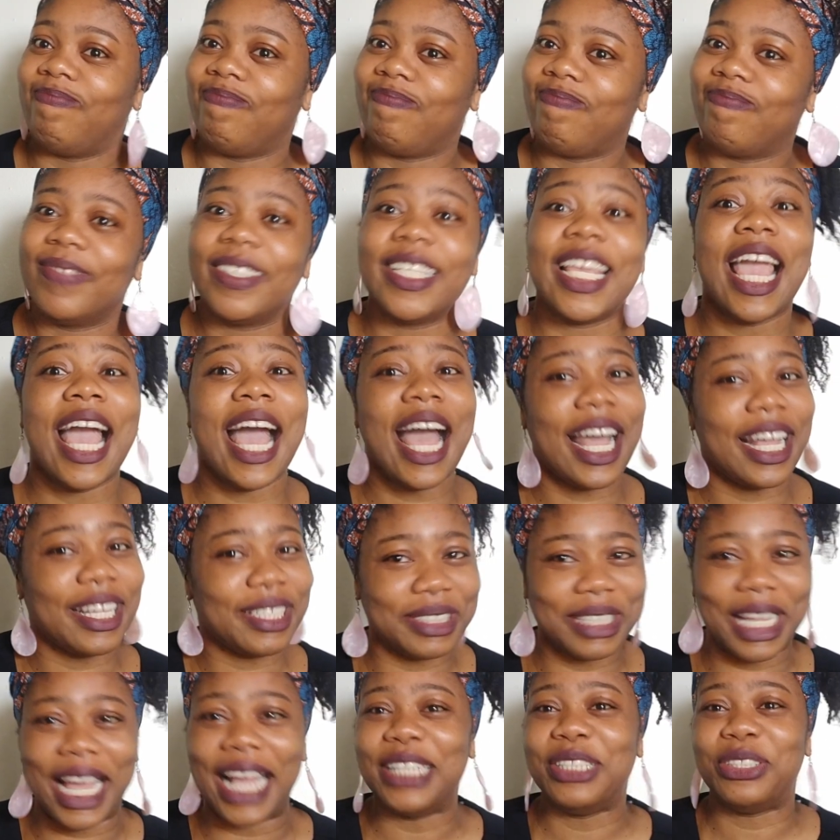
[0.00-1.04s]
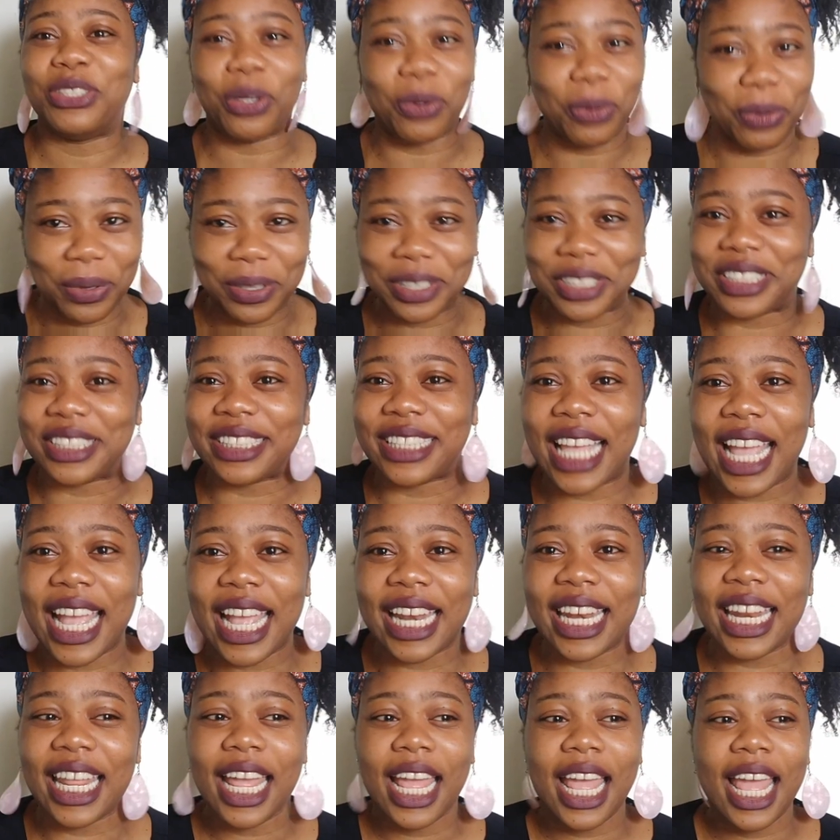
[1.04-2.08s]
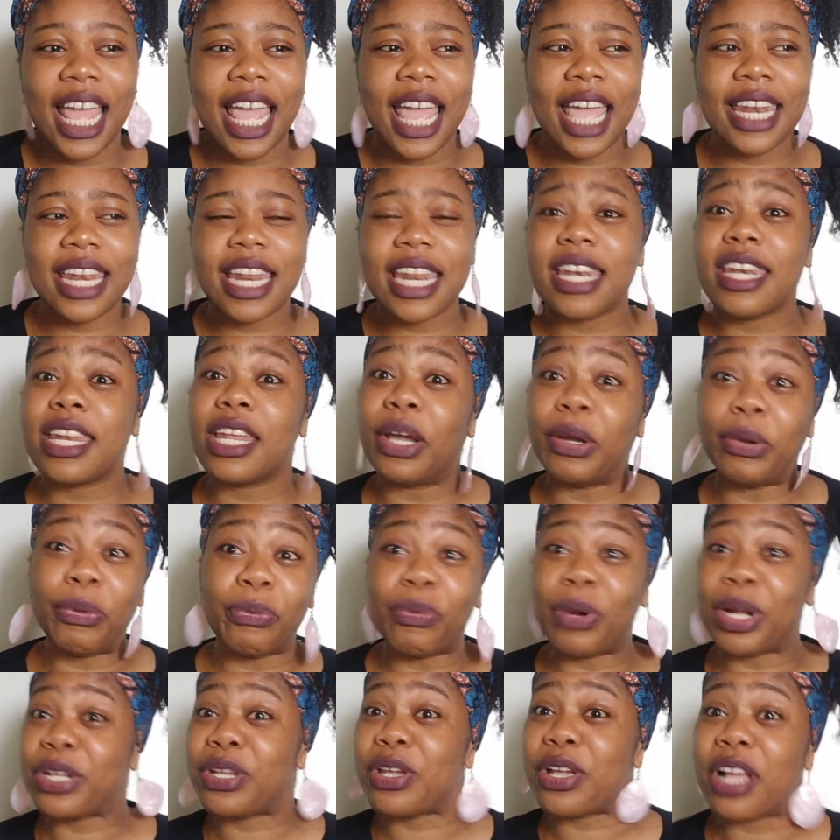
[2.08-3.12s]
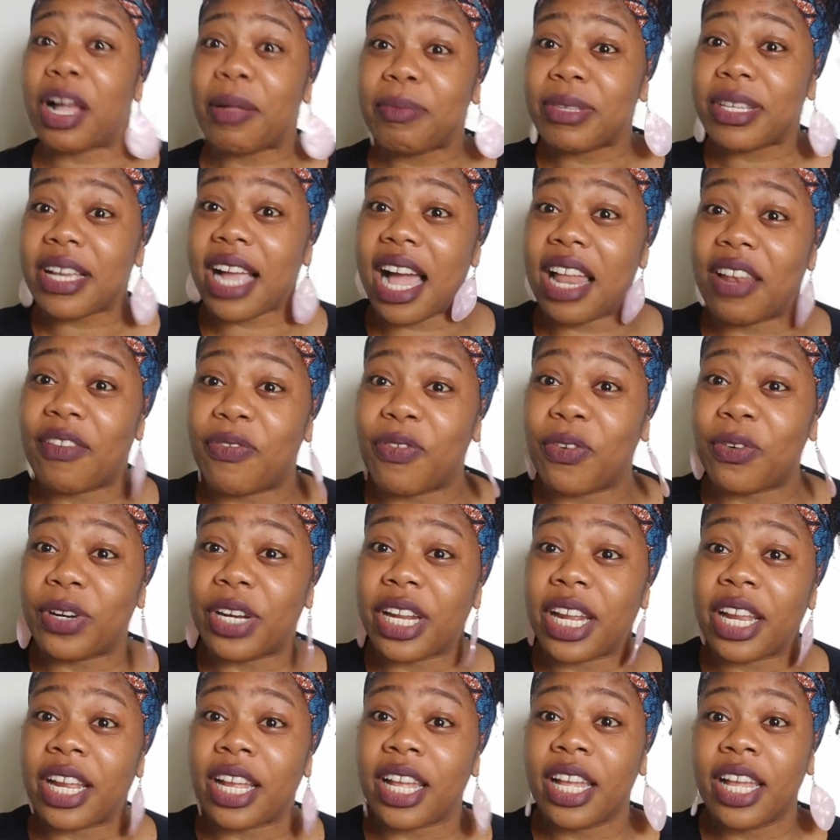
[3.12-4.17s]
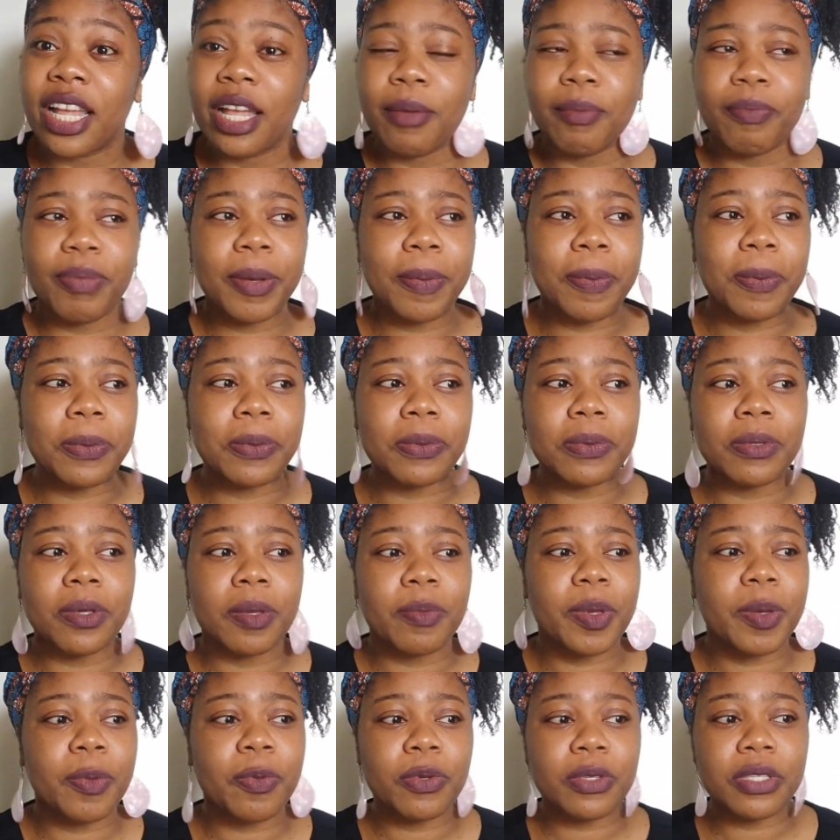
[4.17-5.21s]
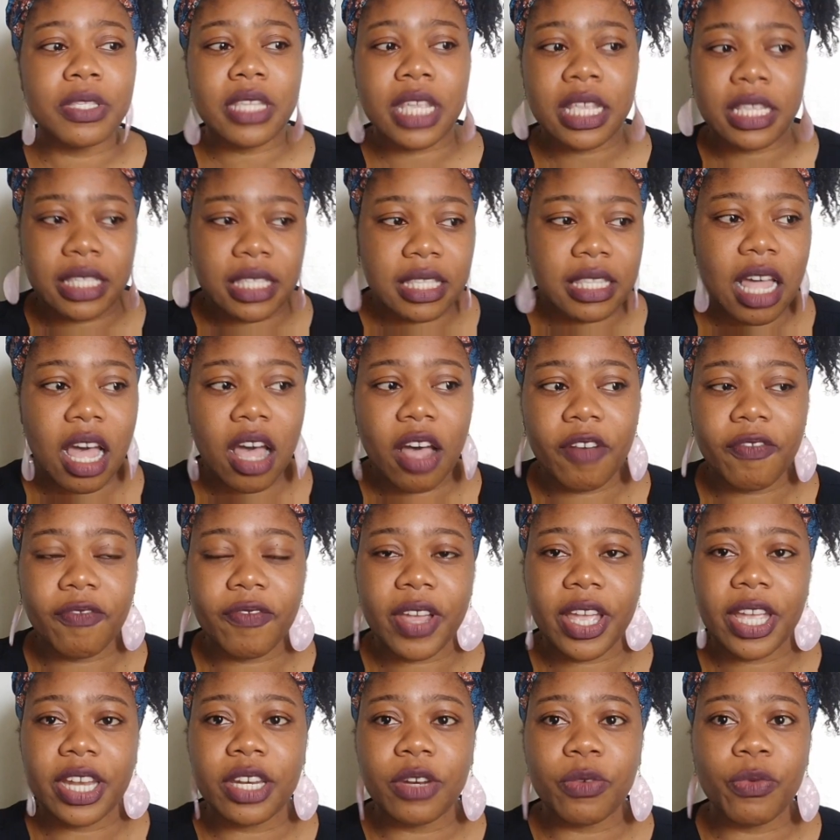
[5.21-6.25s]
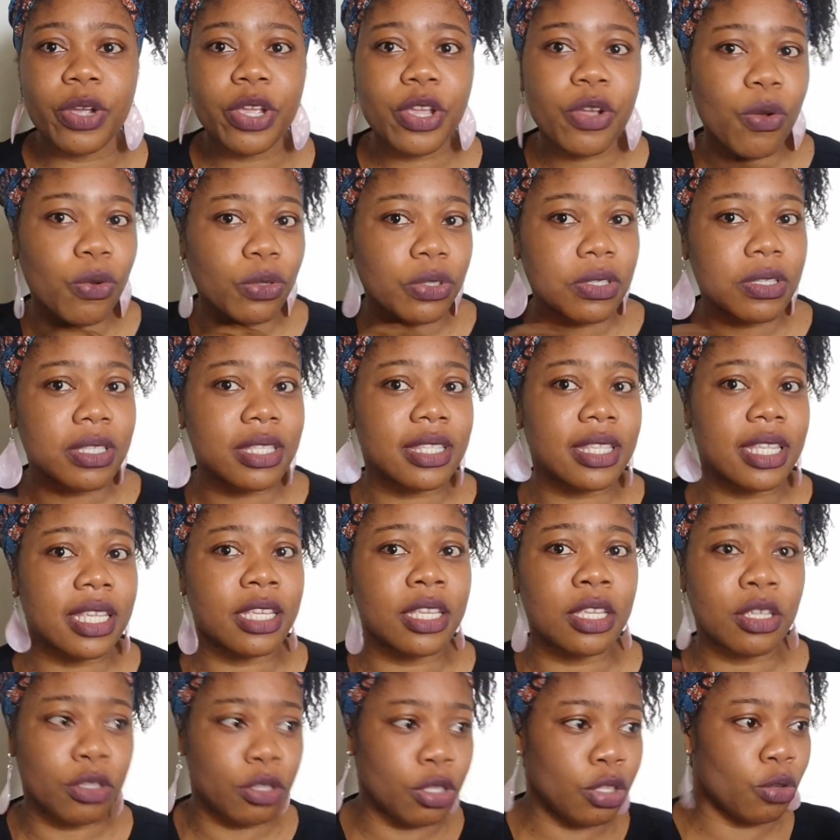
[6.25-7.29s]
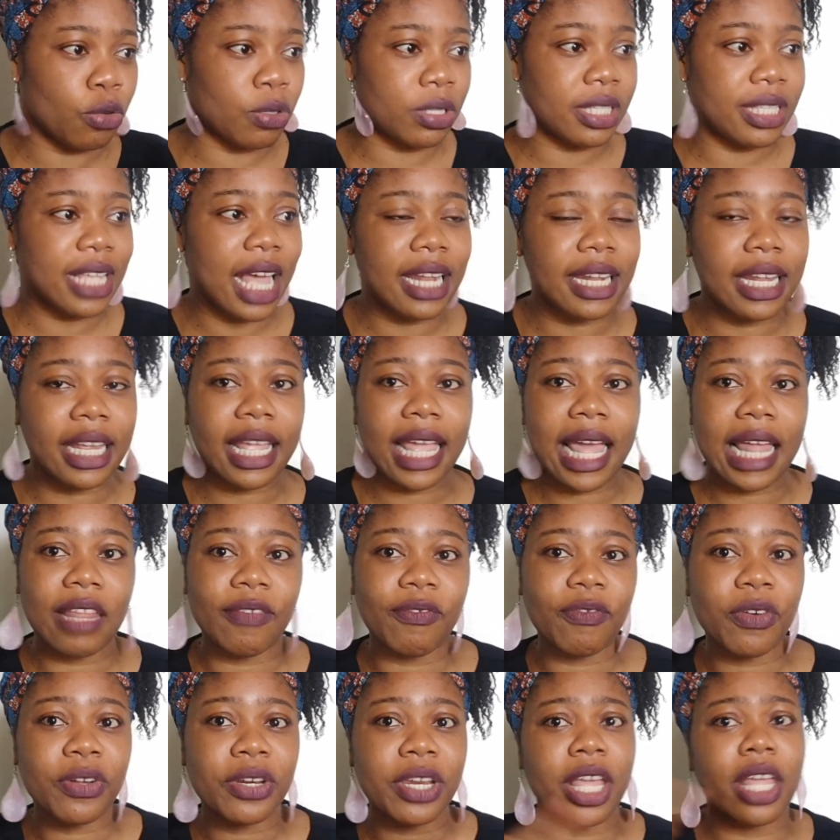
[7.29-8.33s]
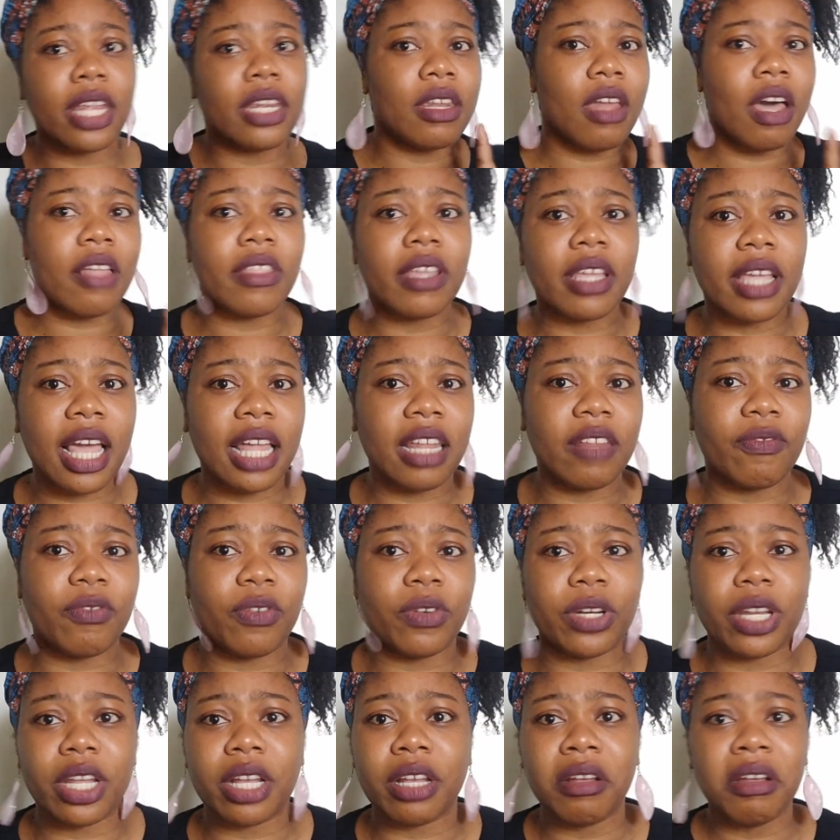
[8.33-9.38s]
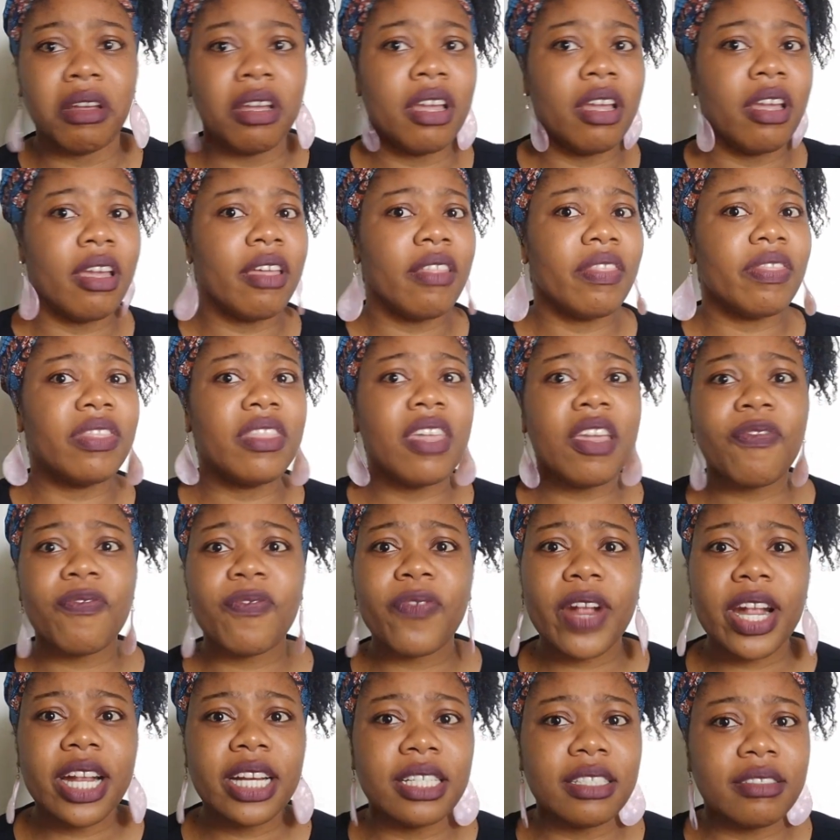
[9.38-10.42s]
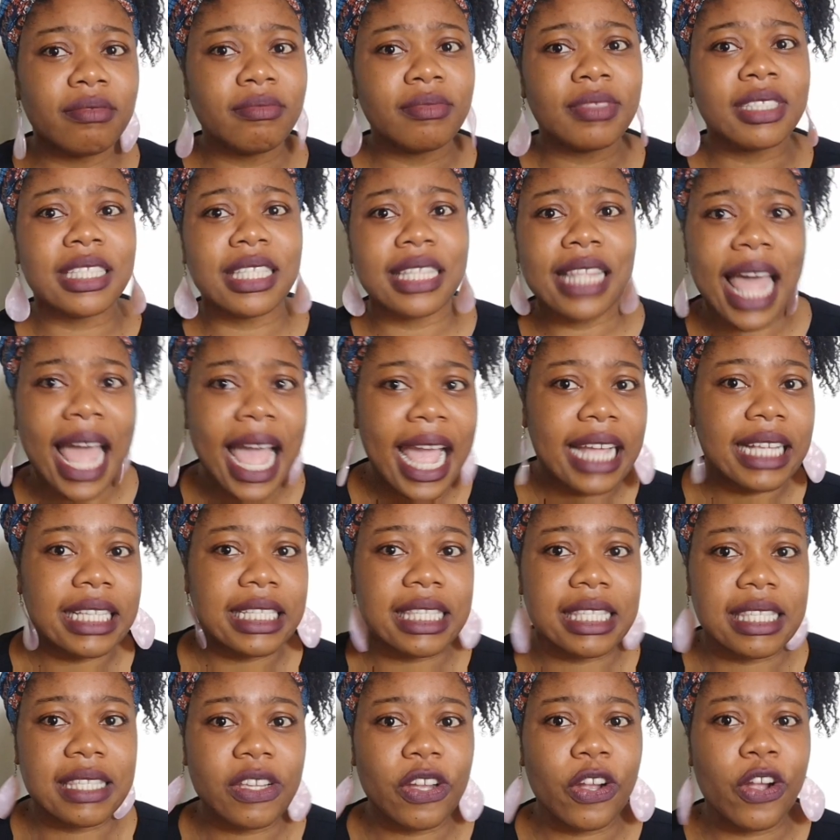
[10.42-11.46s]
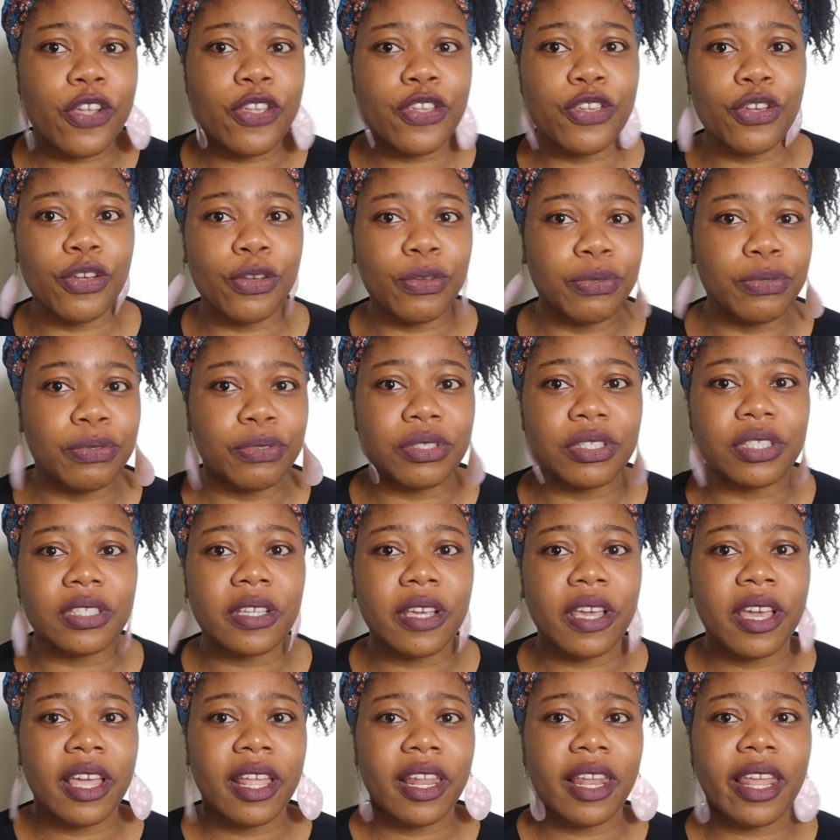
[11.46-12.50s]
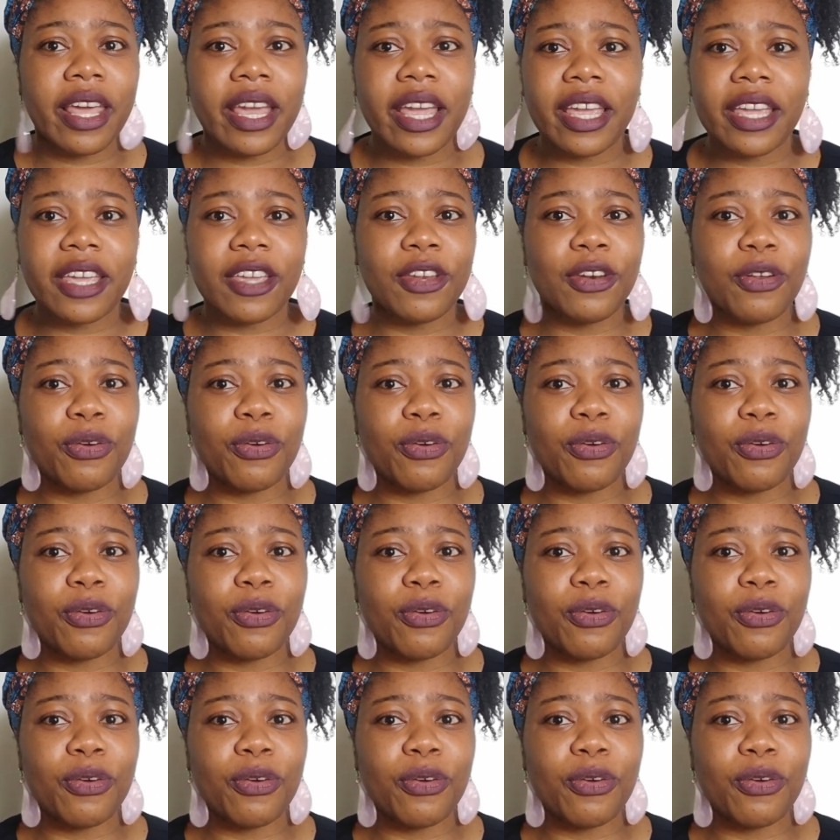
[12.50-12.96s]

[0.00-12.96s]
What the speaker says: yeah, I don't understand. And then when you come to California, people say stuff, and when you go to Southern California and Northern California, different slangs are used. Like,